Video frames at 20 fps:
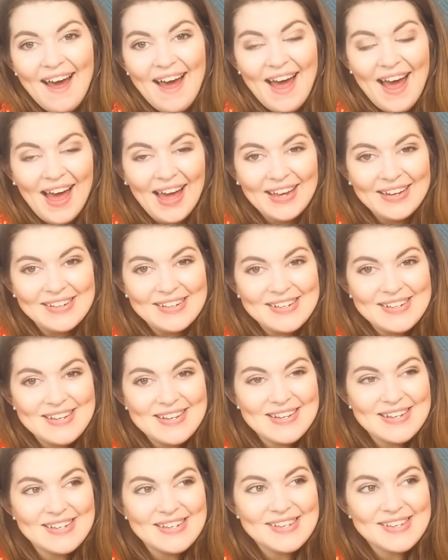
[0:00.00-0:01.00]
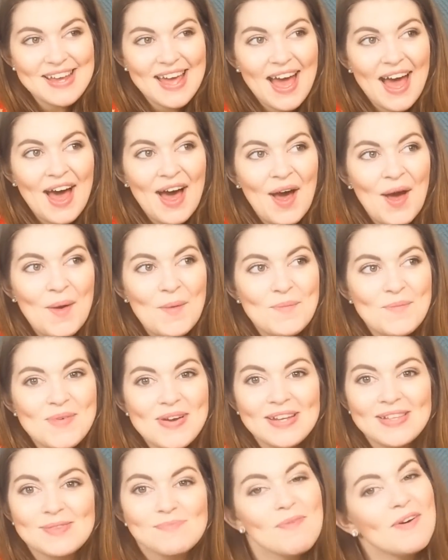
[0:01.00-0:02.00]
and
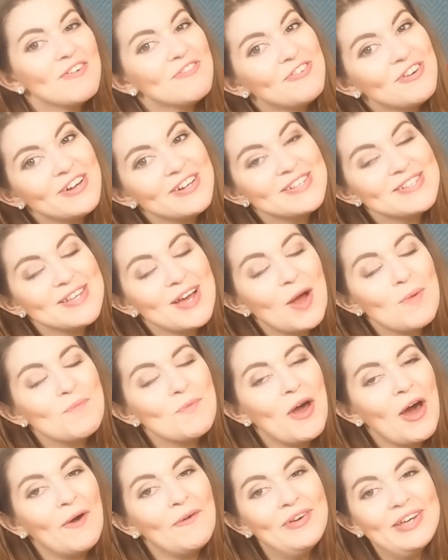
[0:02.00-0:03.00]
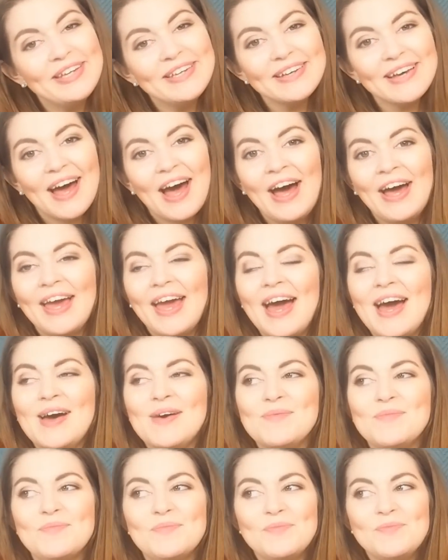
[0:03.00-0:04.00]
it's my first time going. I
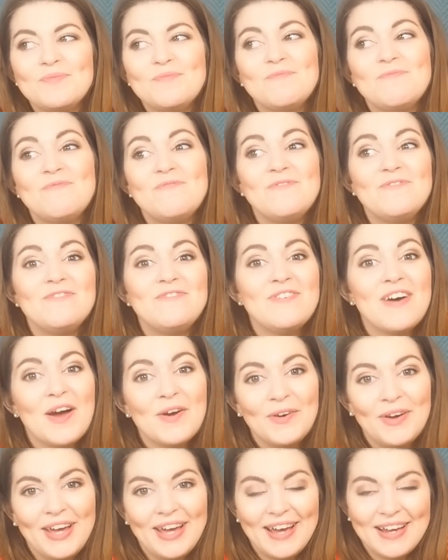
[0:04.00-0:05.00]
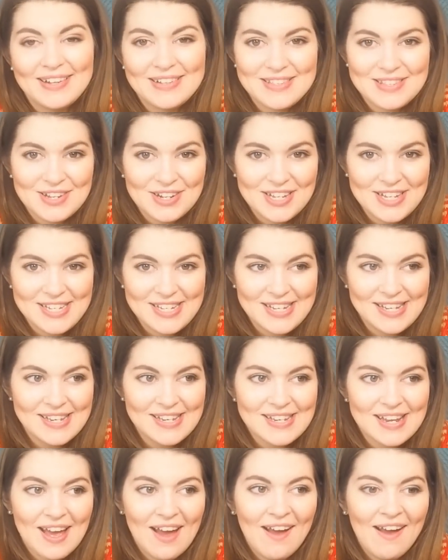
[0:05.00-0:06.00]
am very excited.
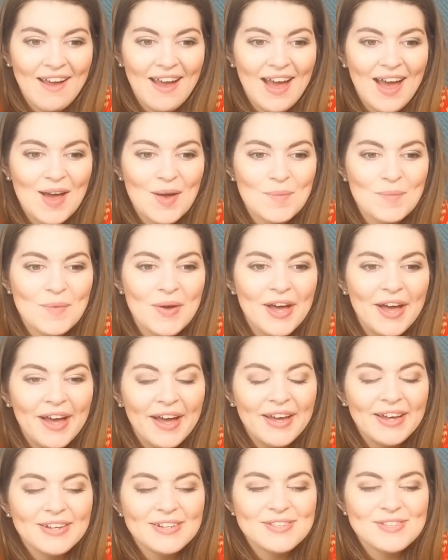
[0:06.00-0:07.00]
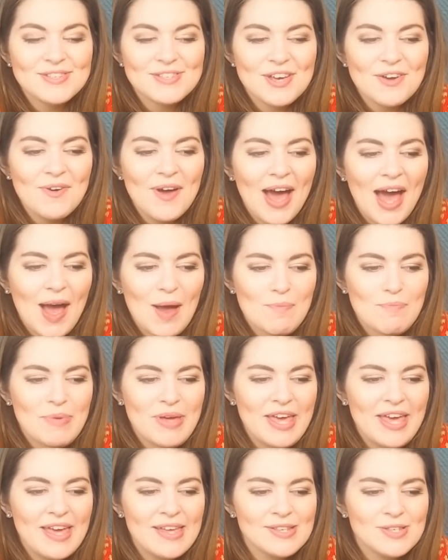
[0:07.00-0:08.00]
I am so
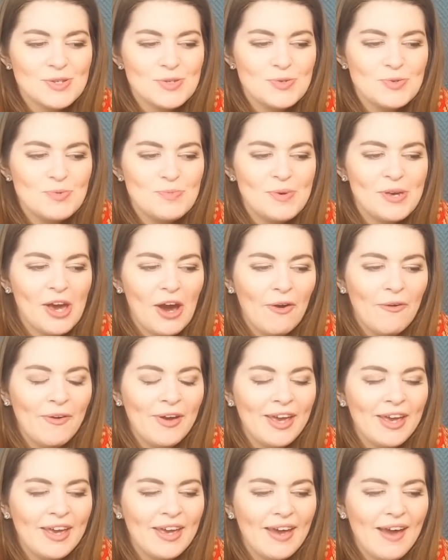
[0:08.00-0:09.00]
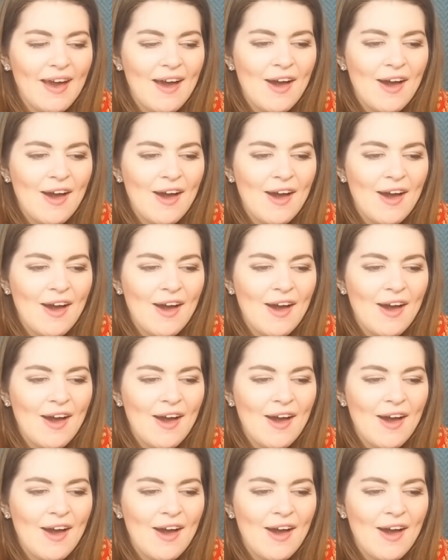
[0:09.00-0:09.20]
happy to be going